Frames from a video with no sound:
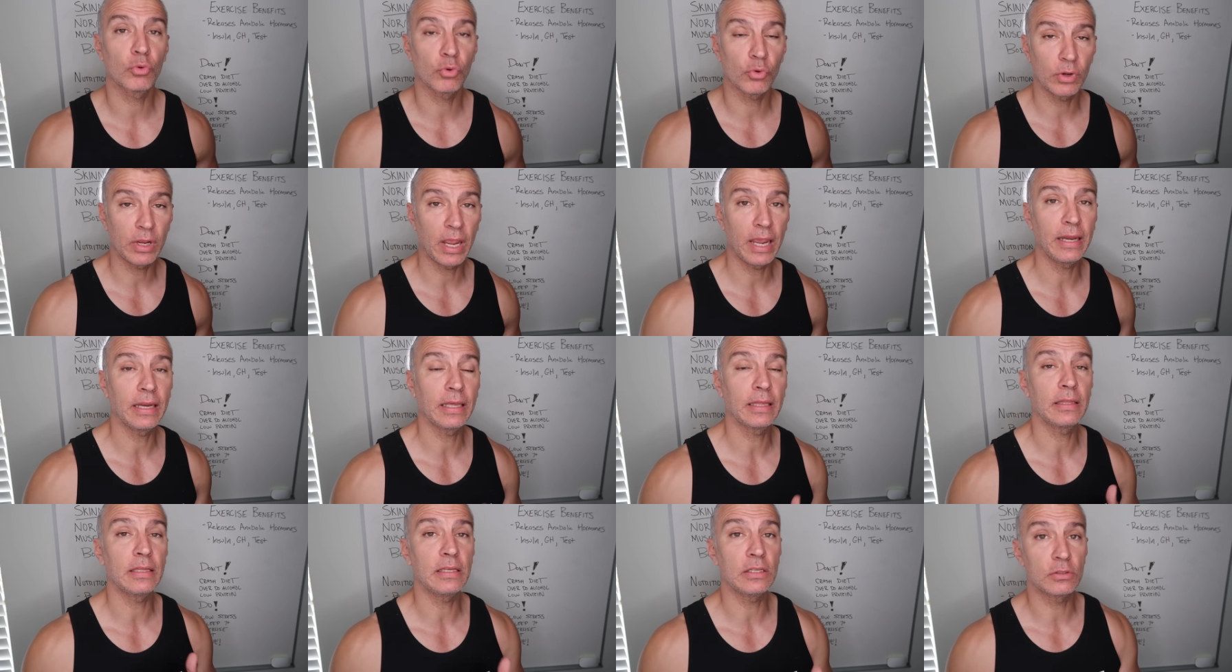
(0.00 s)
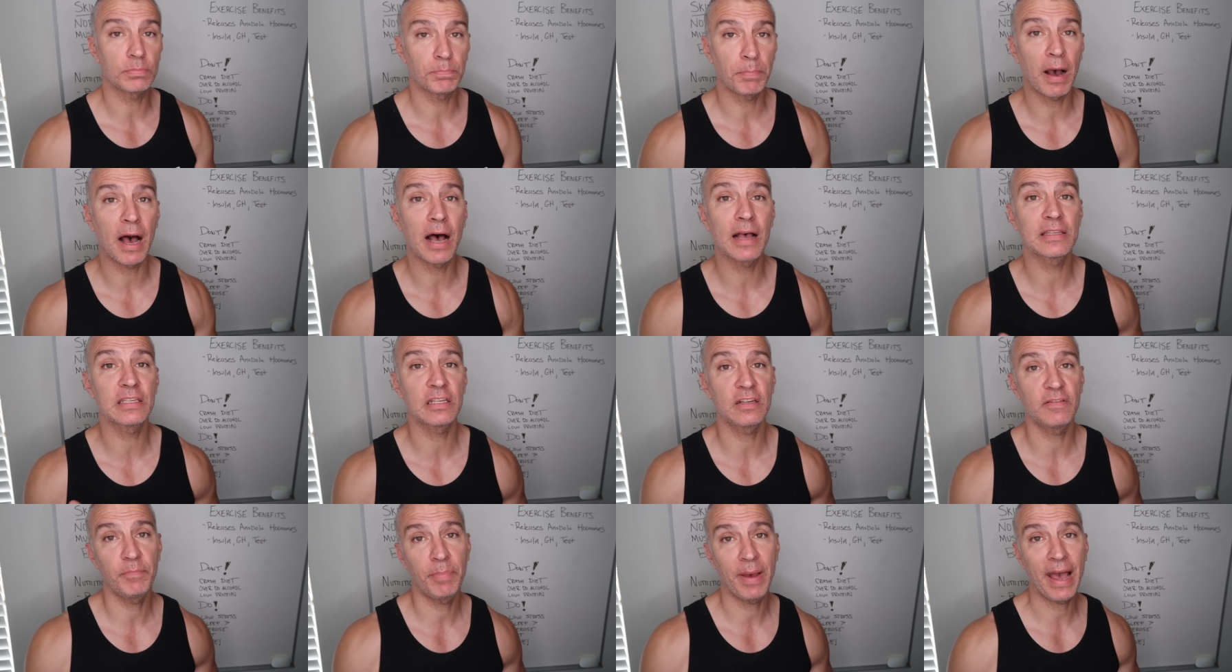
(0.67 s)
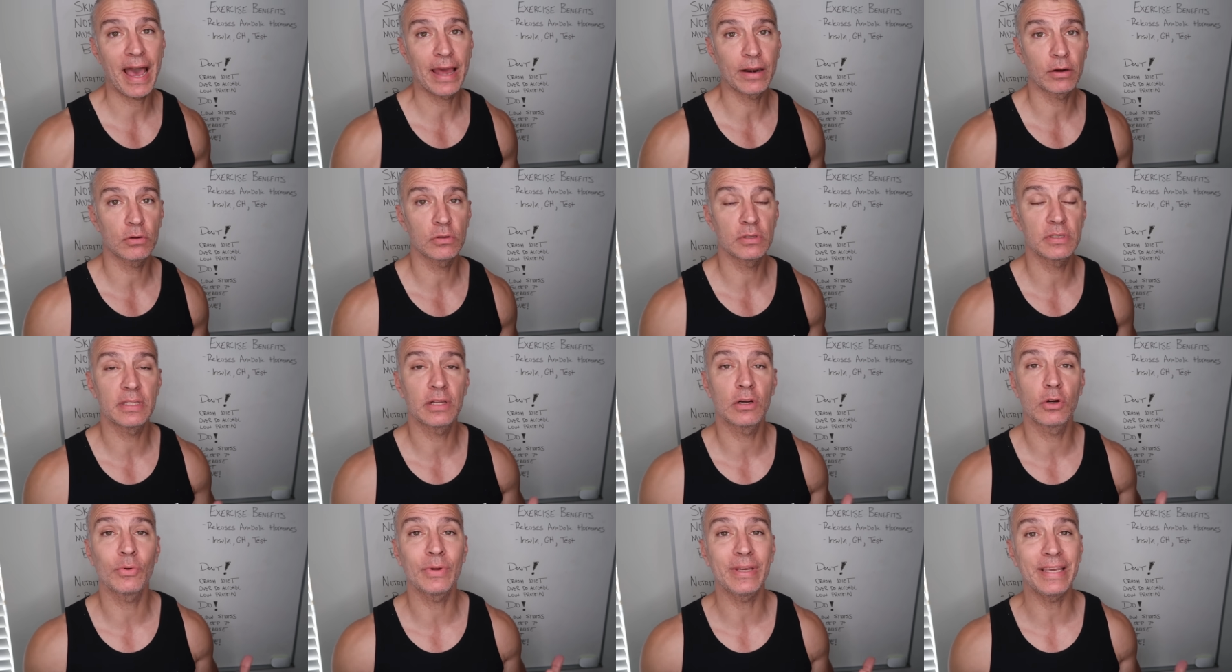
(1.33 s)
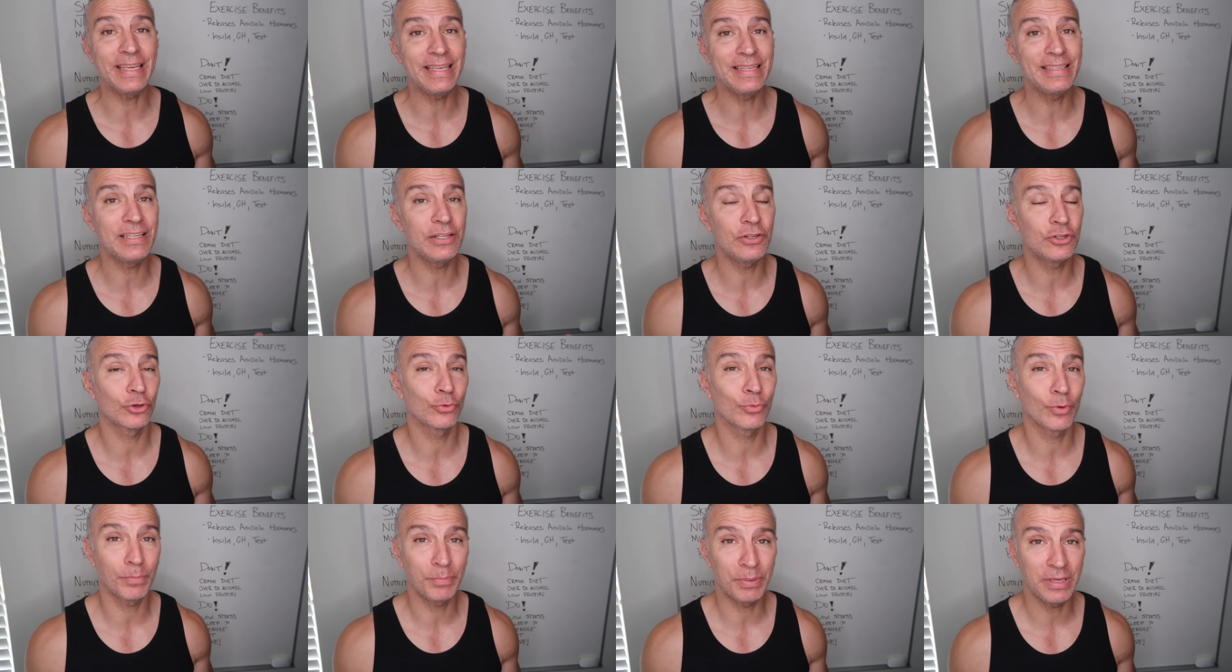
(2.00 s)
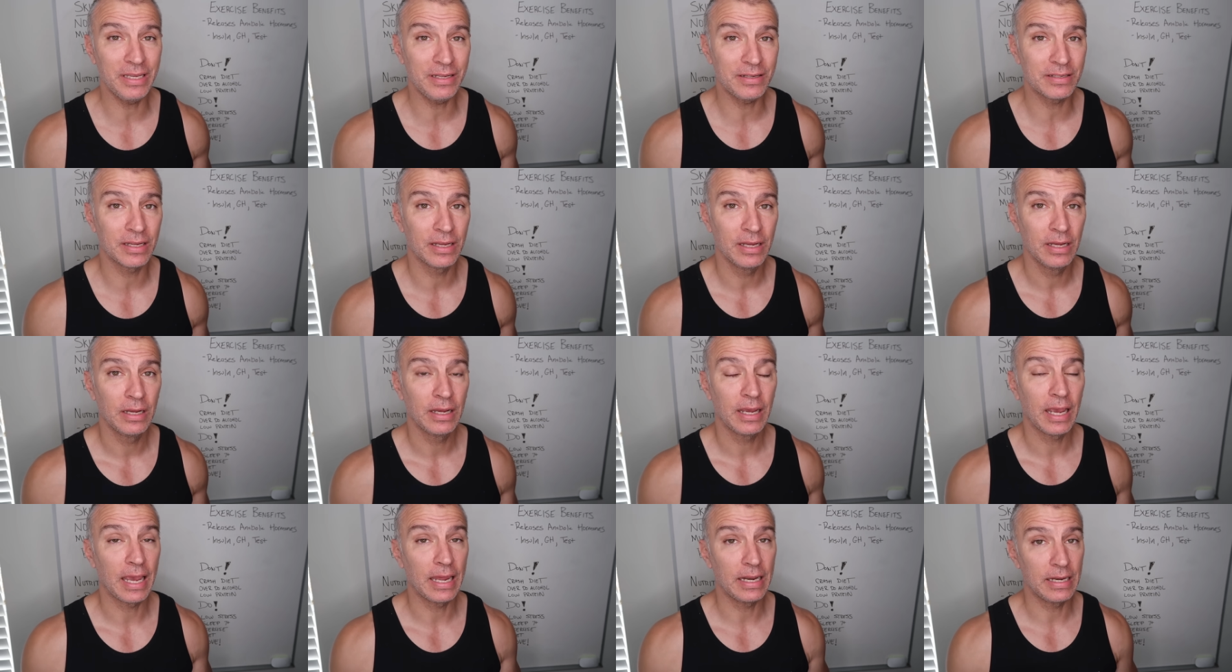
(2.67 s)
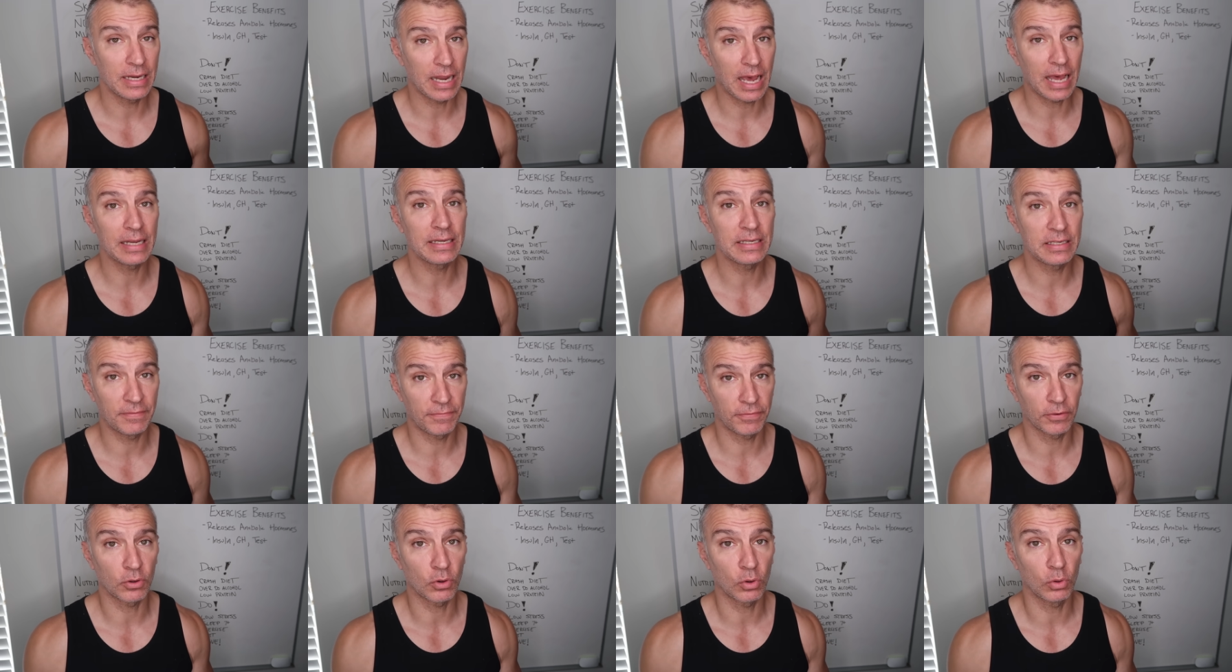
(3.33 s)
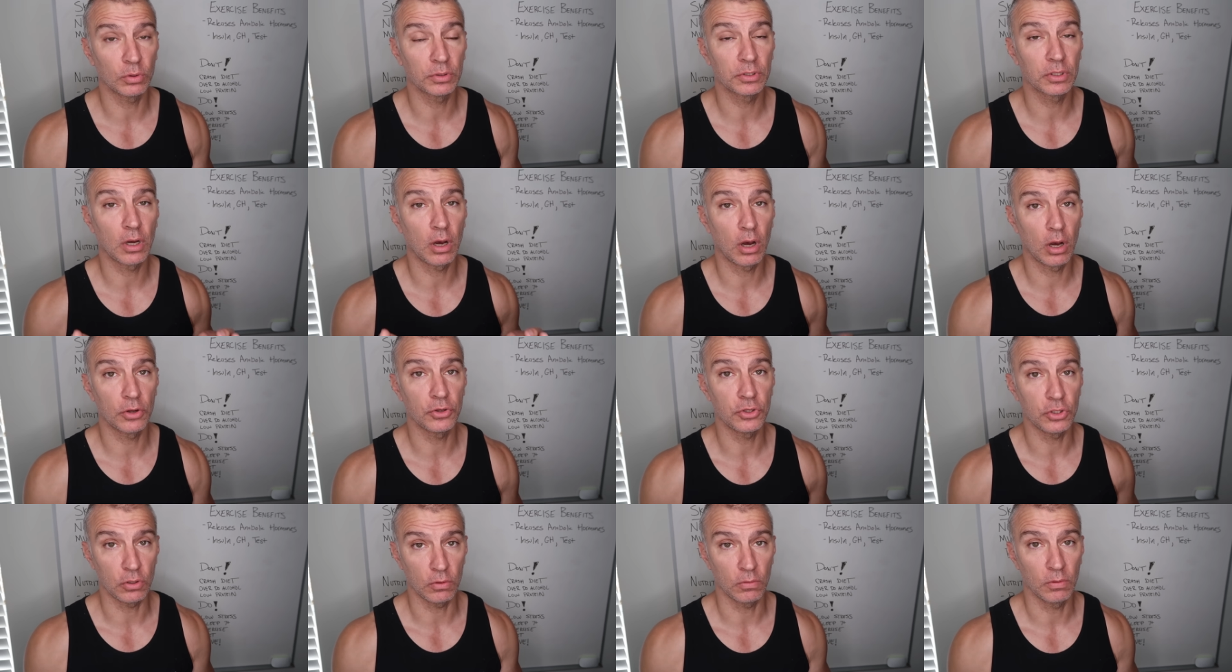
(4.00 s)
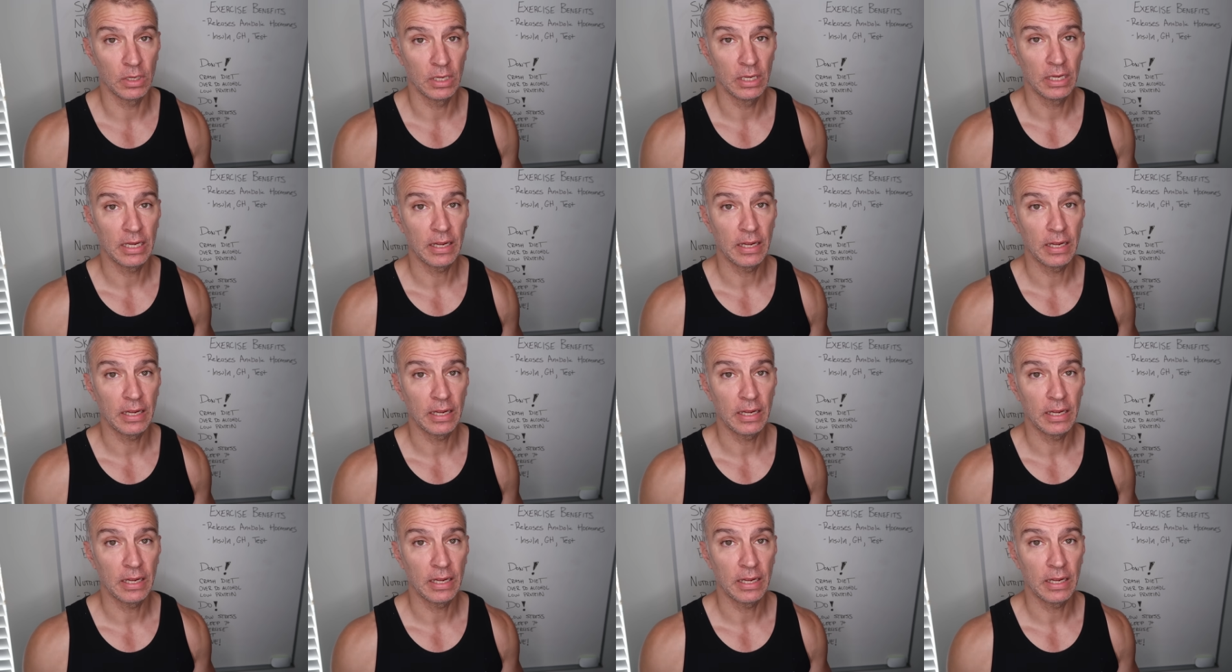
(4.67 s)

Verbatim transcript: creating these positive patterns that are easy to repeat and not difficult on you.